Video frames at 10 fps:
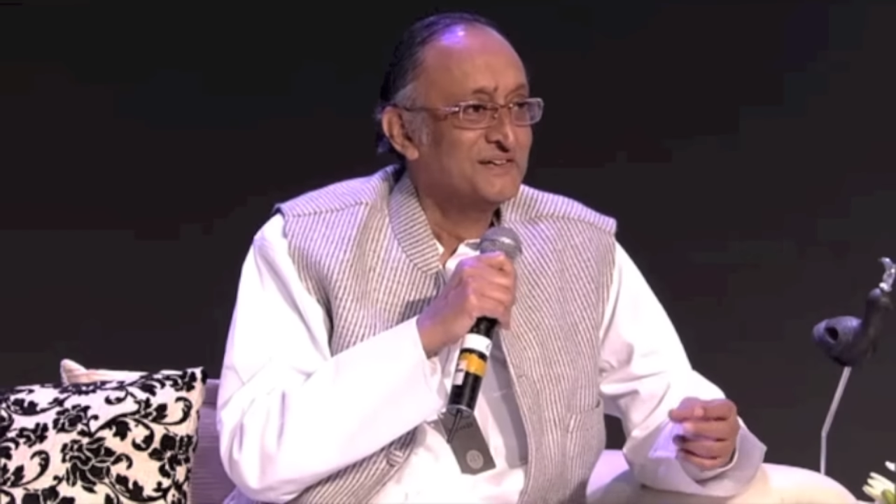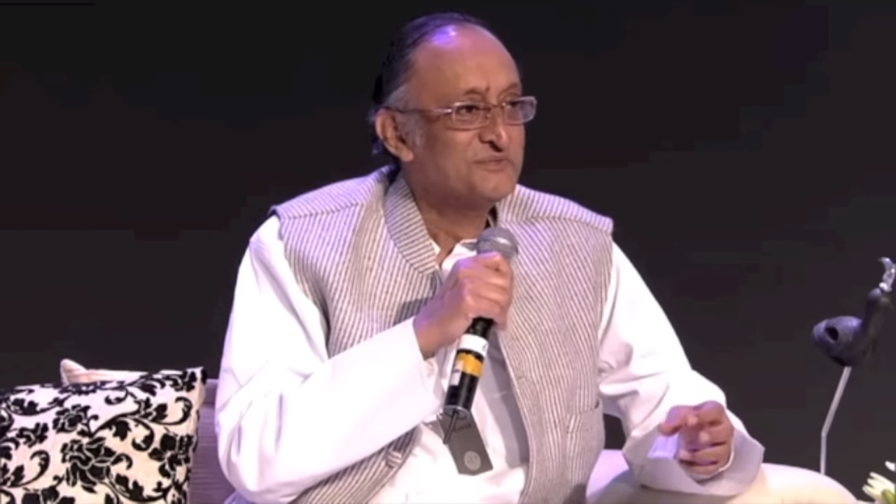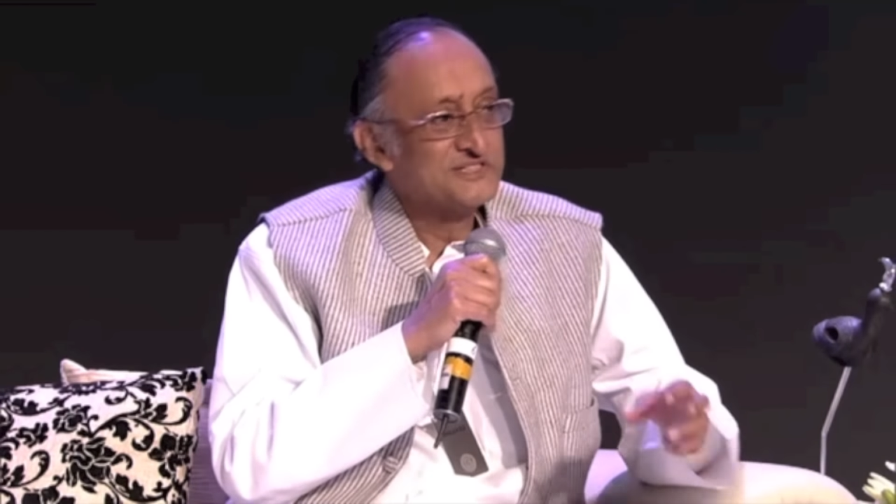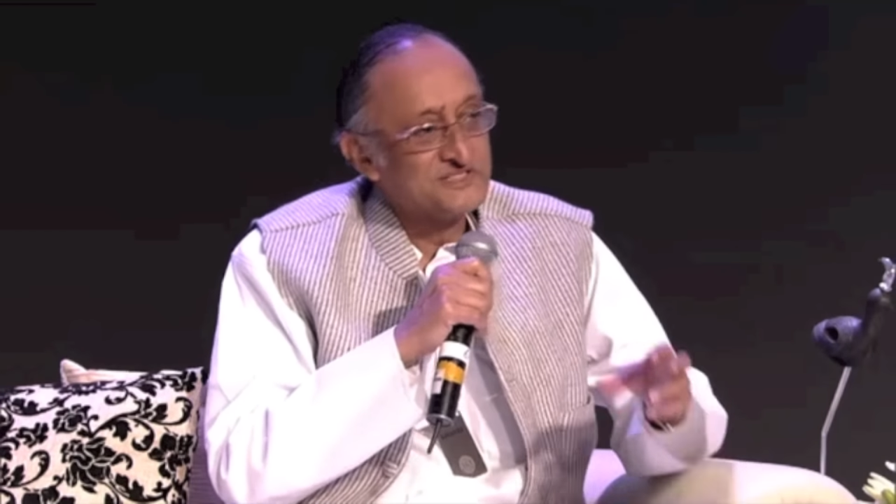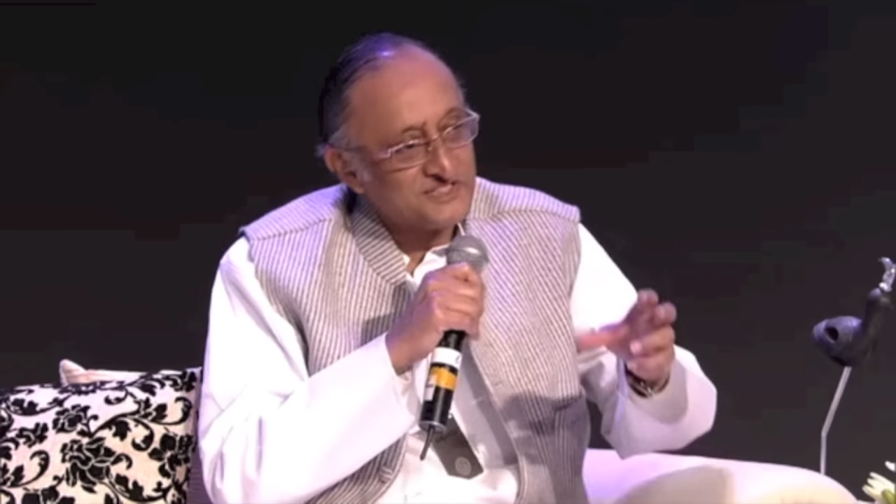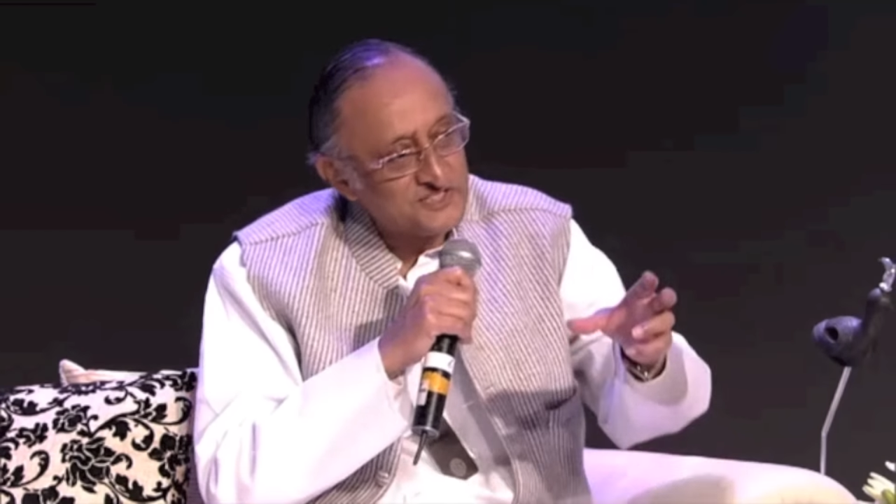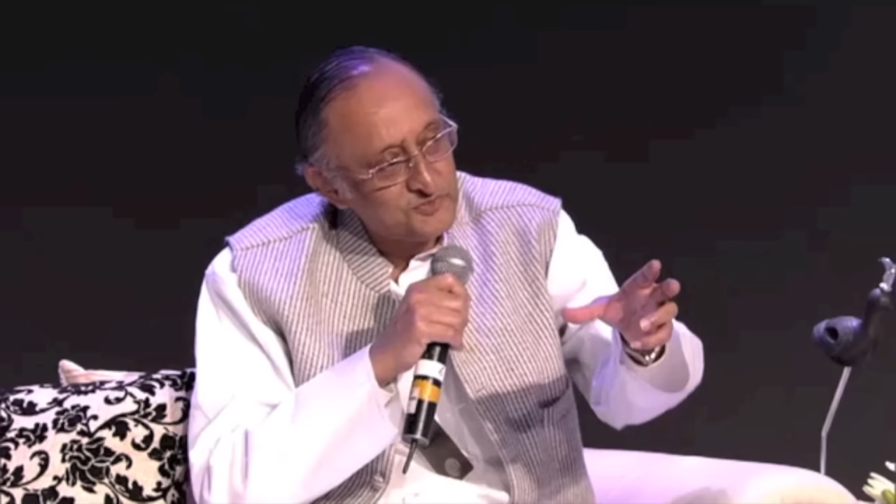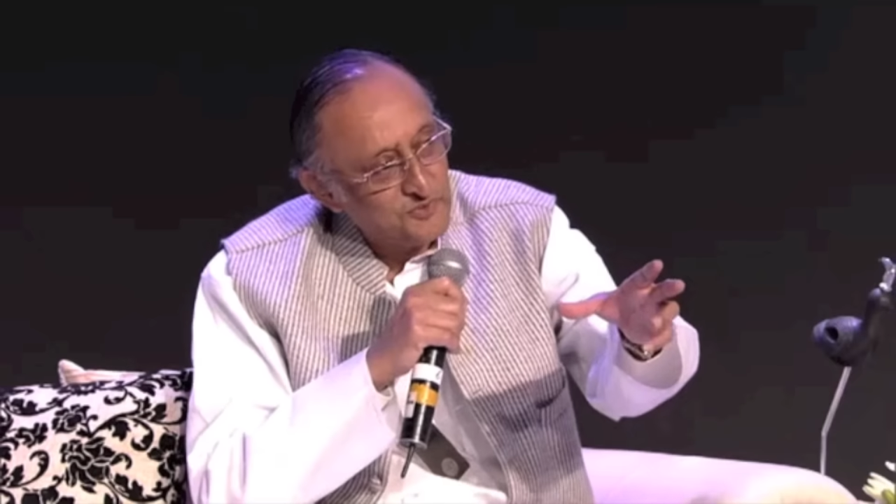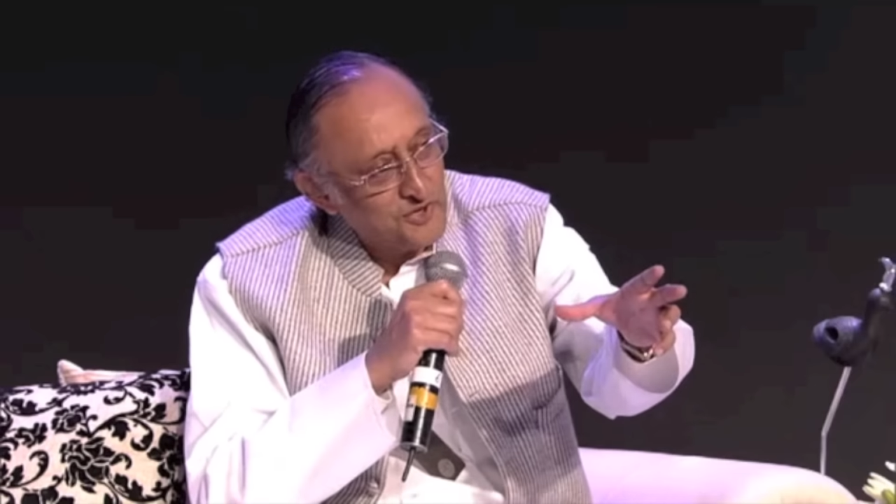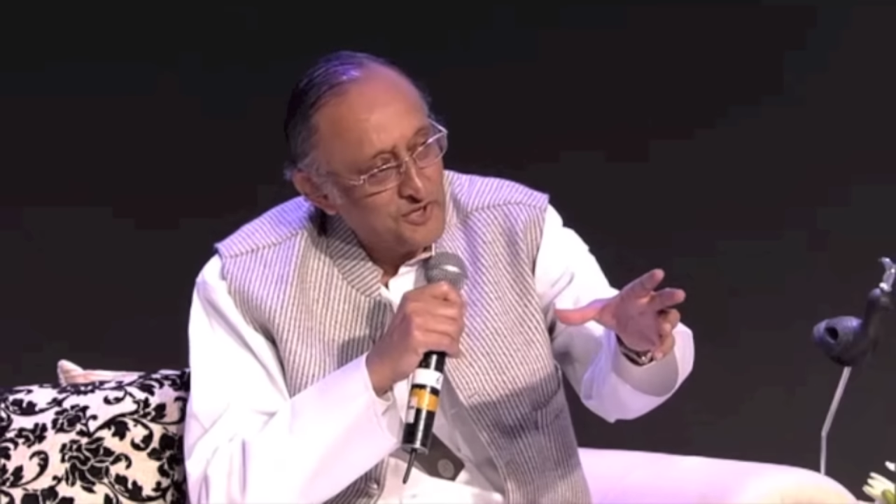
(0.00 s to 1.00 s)
which is a
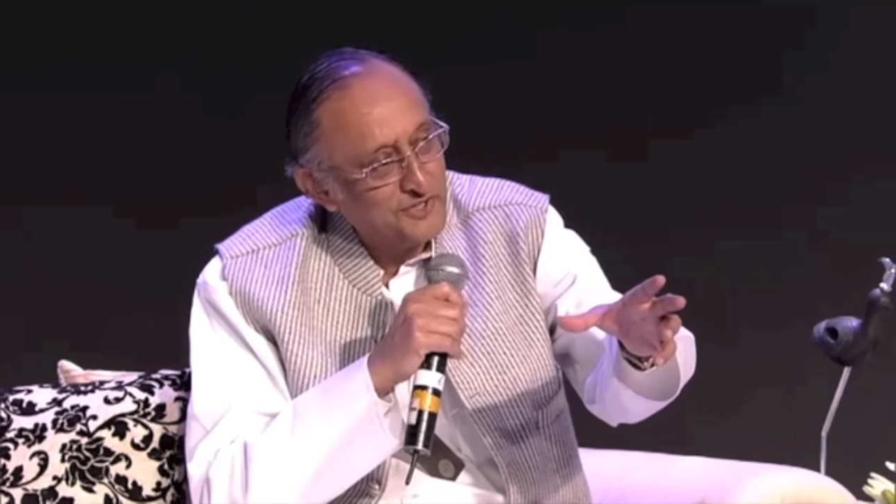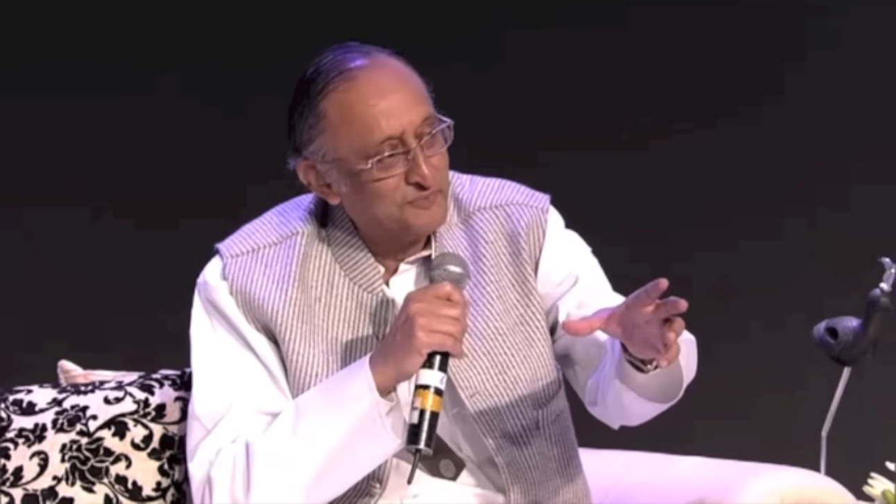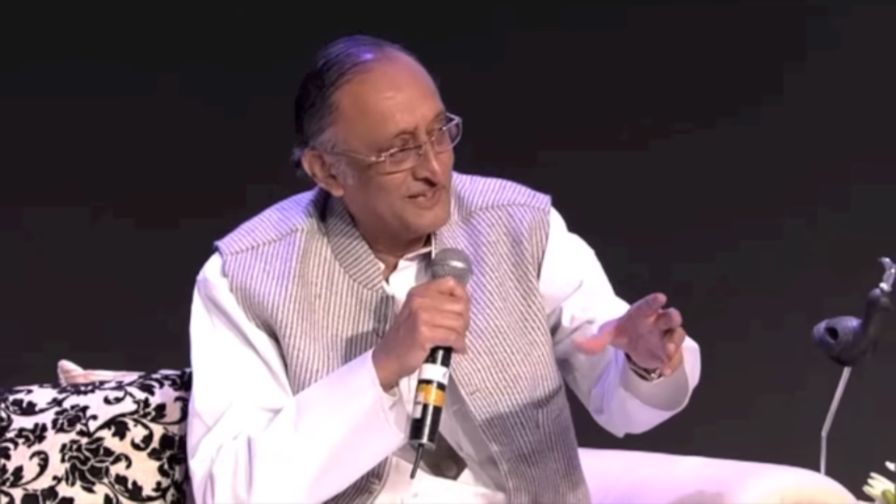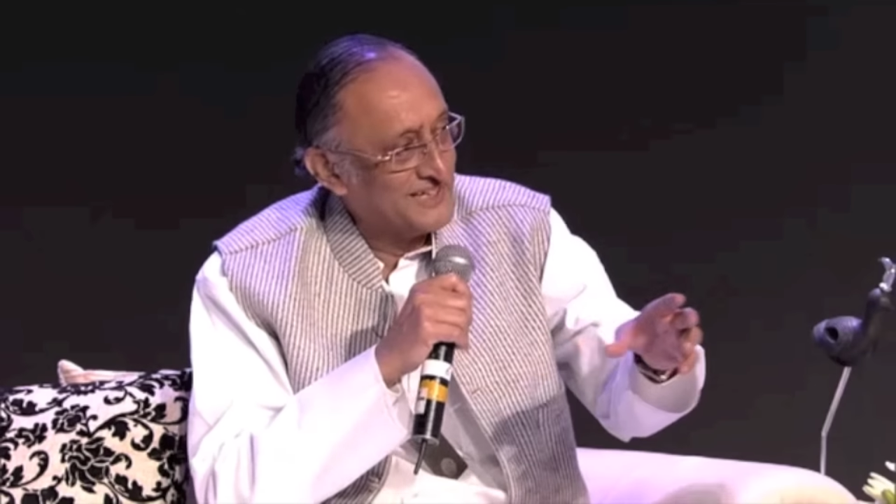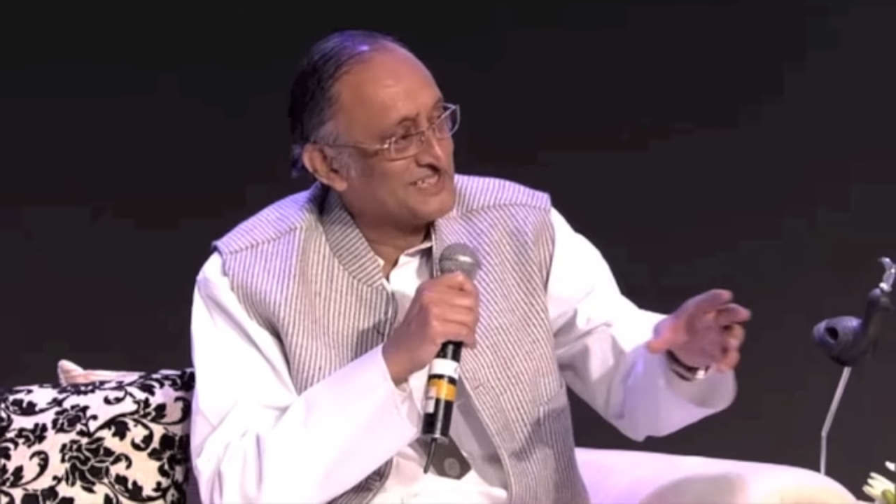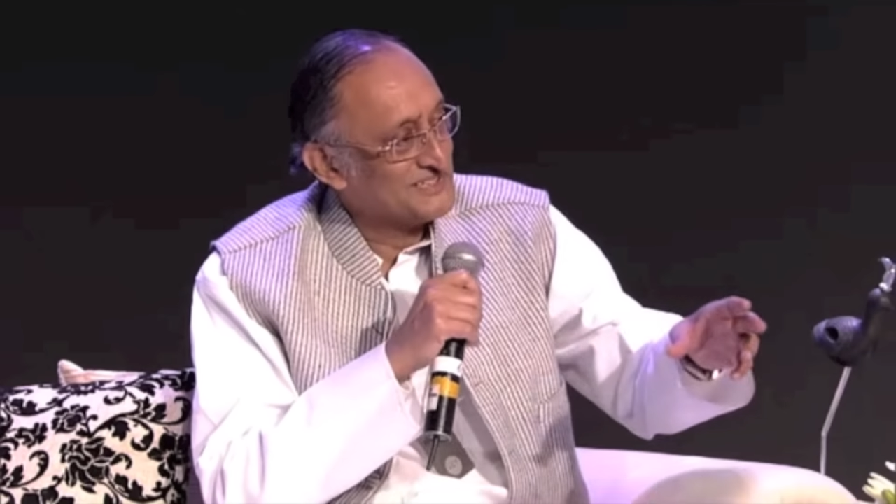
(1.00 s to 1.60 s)
small place.